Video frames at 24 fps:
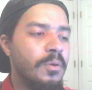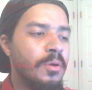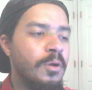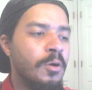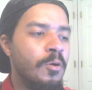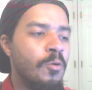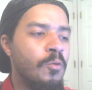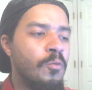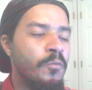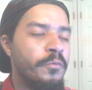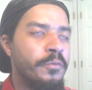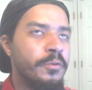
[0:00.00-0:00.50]

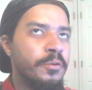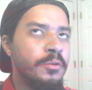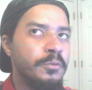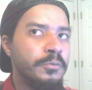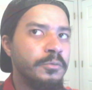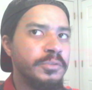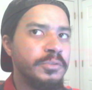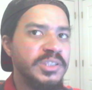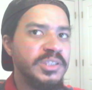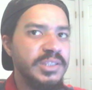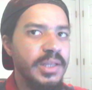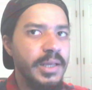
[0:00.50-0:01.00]

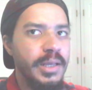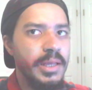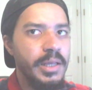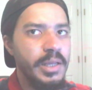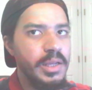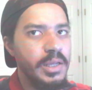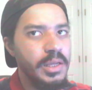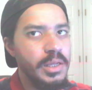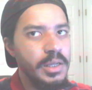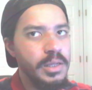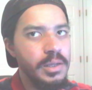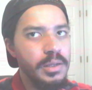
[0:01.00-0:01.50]
Over,
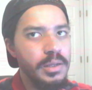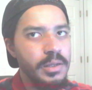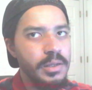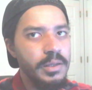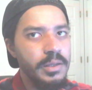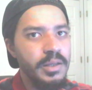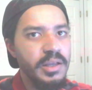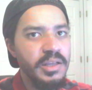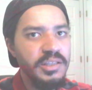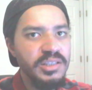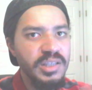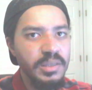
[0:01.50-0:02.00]
say,
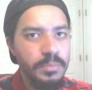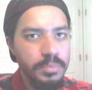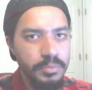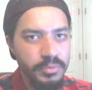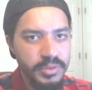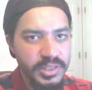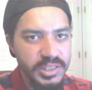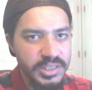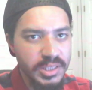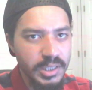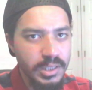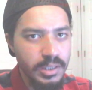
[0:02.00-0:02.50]
Easy
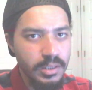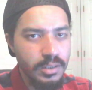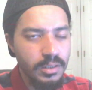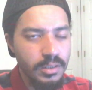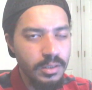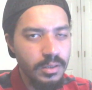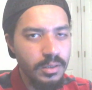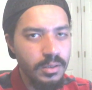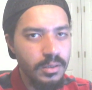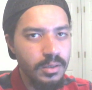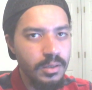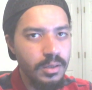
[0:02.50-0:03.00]
Breezy.
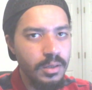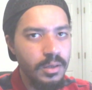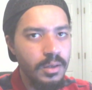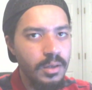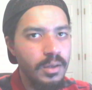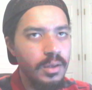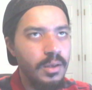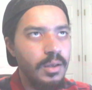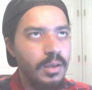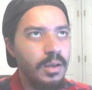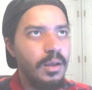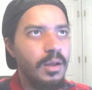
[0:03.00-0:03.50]

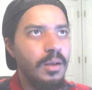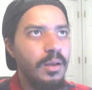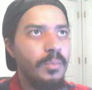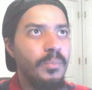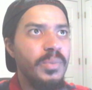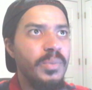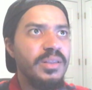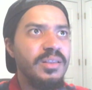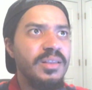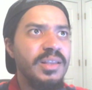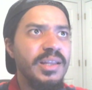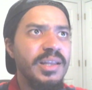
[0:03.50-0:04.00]

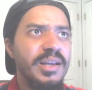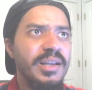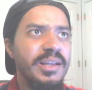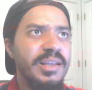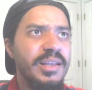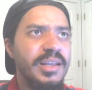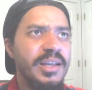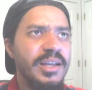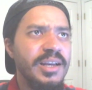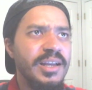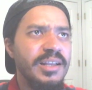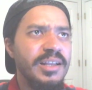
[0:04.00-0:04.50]
But then
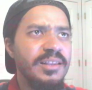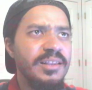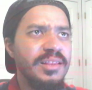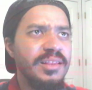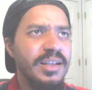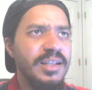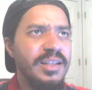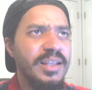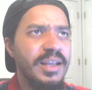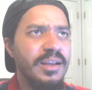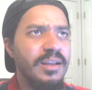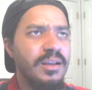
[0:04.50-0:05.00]
again, I
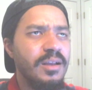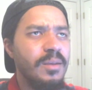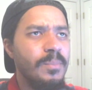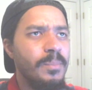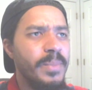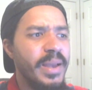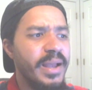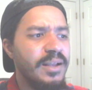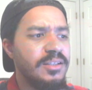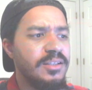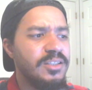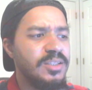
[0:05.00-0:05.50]
think that
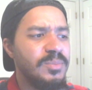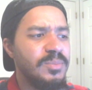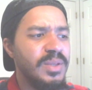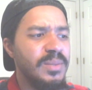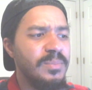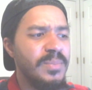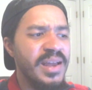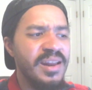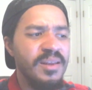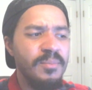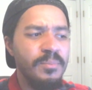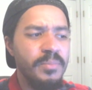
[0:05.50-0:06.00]
Come Back to Me
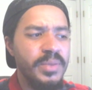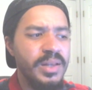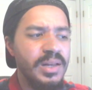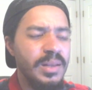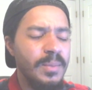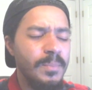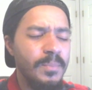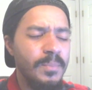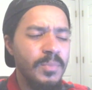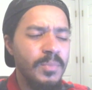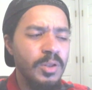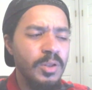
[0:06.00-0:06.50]
might have been
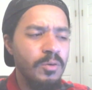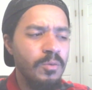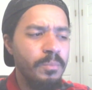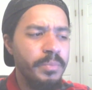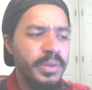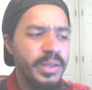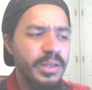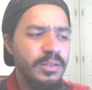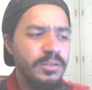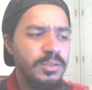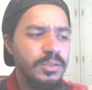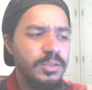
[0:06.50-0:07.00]
a little
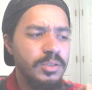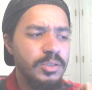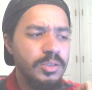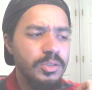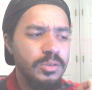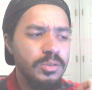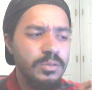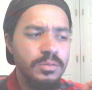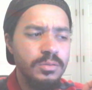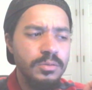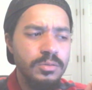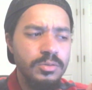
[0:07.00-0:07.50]
bit
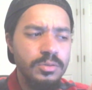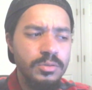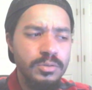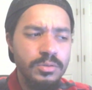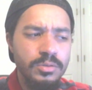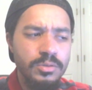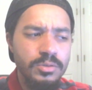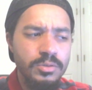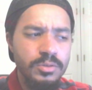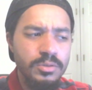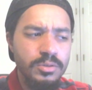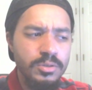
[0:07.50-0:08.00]

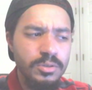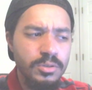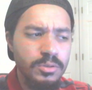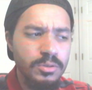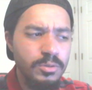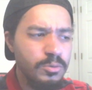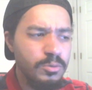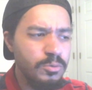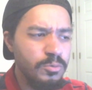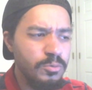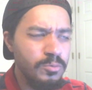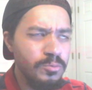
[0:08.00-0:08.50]

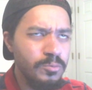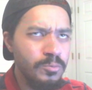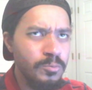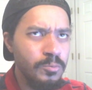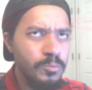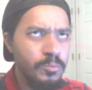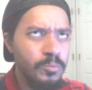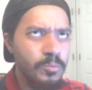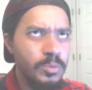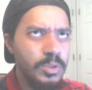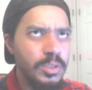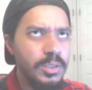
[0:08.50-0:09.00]

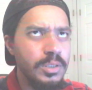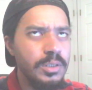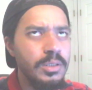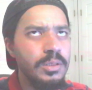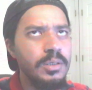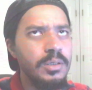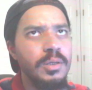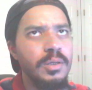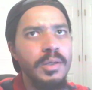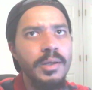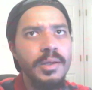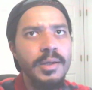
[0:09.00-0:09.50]
too,
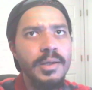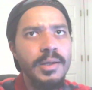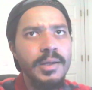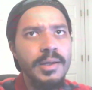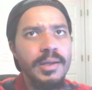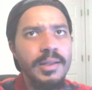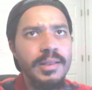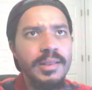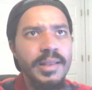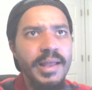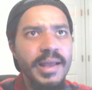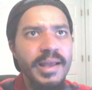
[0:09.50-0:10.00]

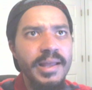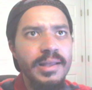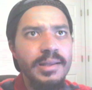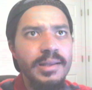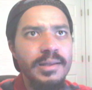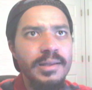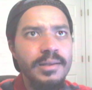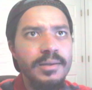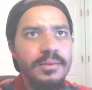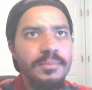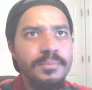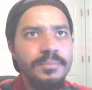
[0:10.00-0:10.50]

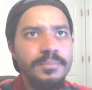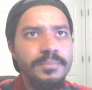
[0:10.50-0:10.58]
like